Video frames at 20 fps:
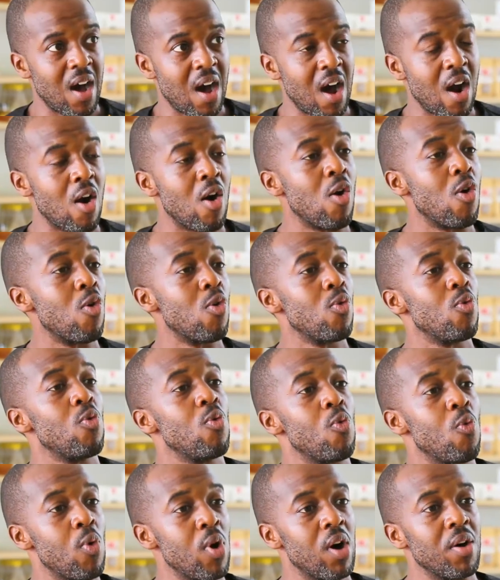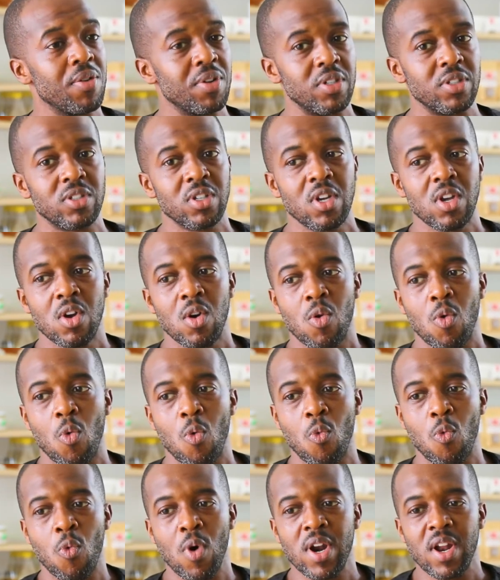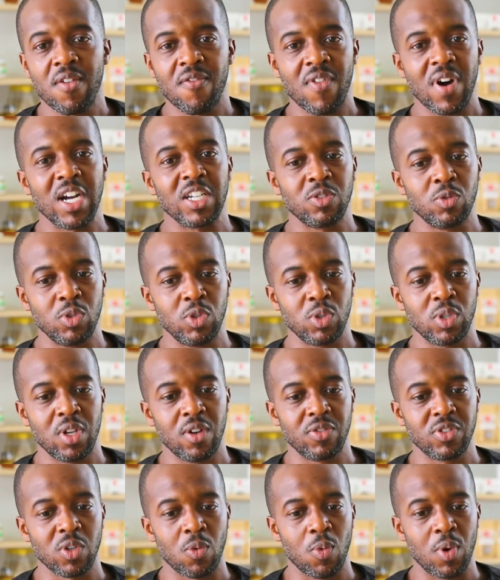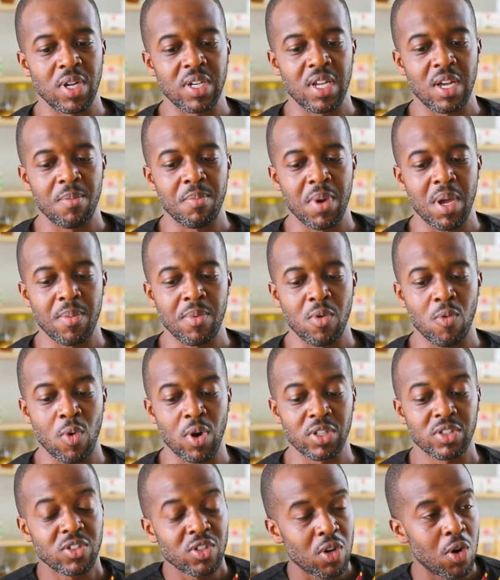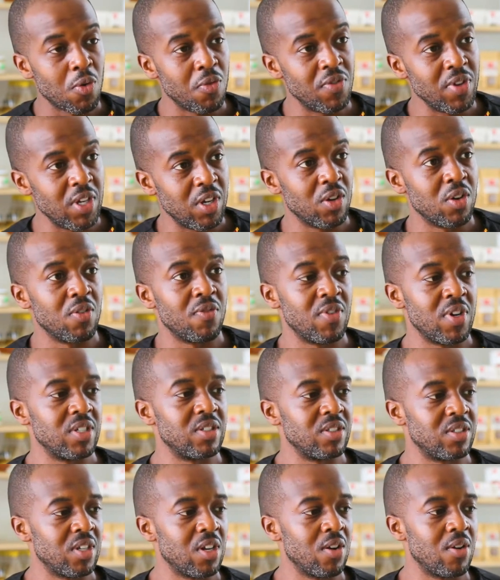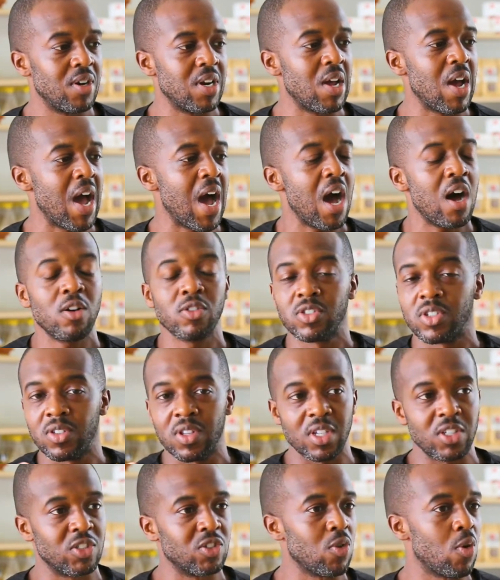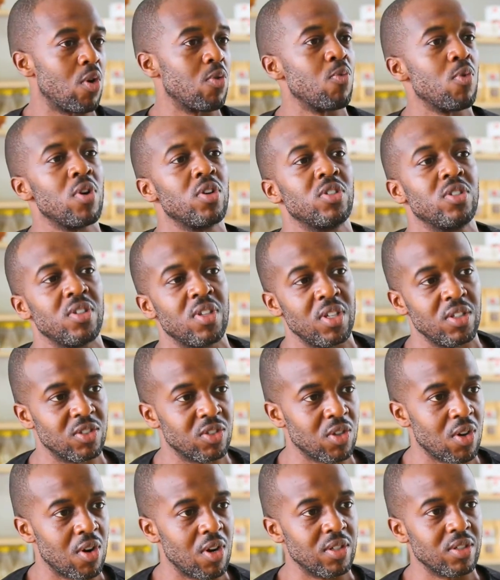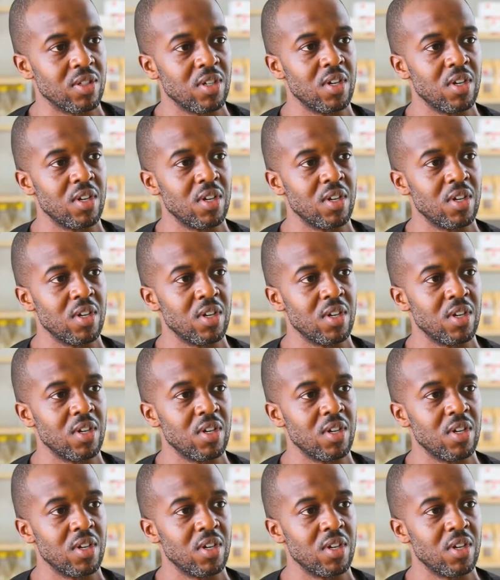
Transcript: our whole wellness? What advice would you give someone that maybe wants to go vegan or vegetarian? How should they start? Where should they start?